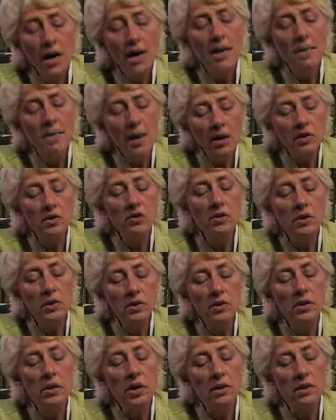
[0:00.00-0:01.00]
I am
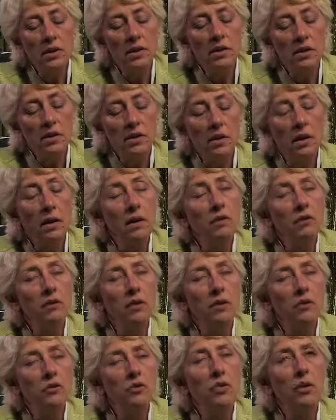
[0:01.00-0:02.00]
actually tending to think it's
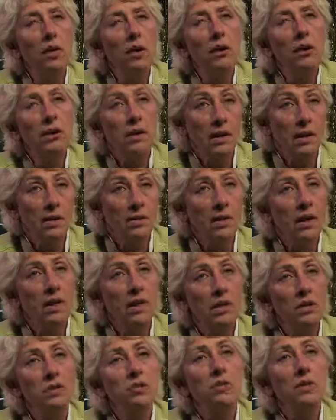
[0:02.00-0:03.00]

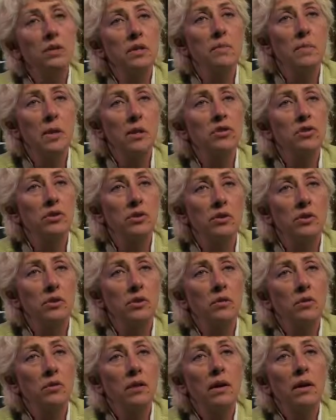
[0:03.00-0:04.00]

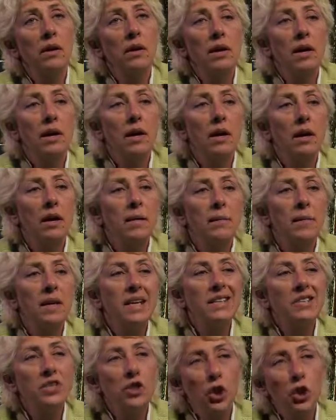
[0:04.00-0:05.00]
intradimensional,
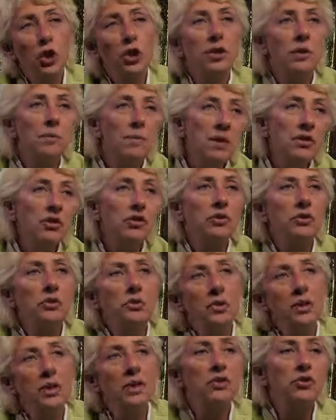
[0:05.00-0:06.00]

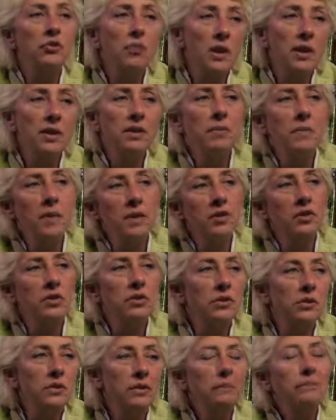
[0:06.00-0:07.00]
interdimensional,
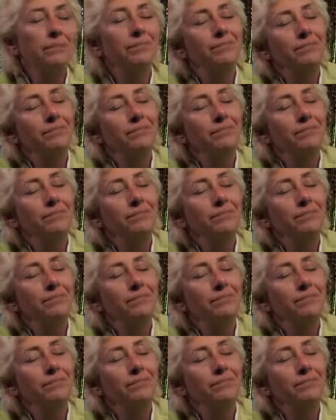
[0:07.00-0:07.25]
intradimensional.